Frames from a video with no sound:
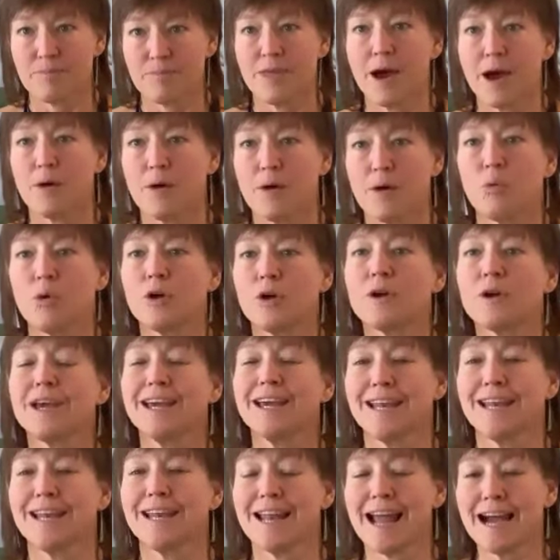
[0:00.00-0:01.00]
that will
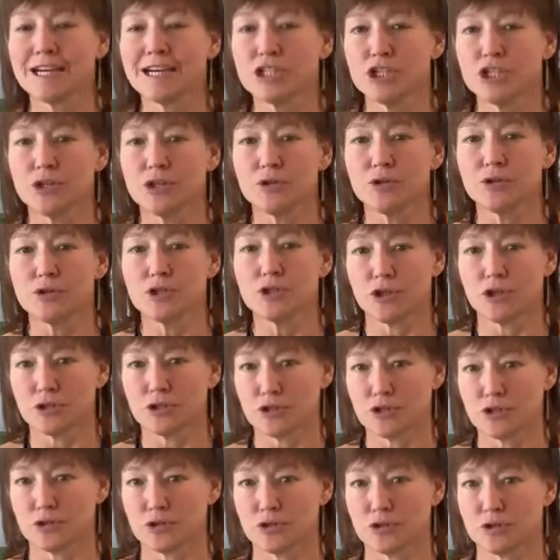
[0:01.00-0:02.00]
connect you to
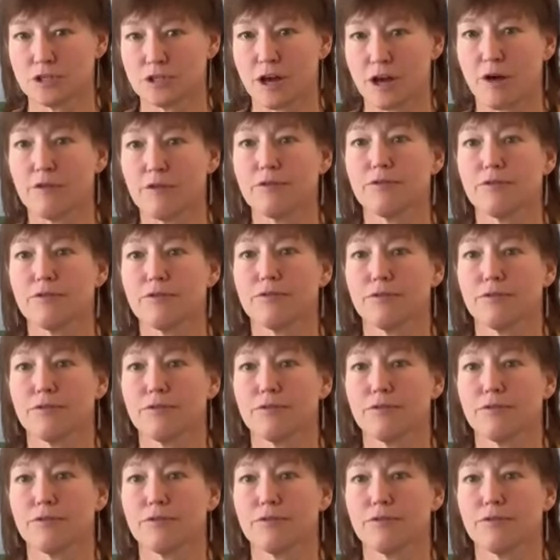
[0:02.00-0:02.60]
your true self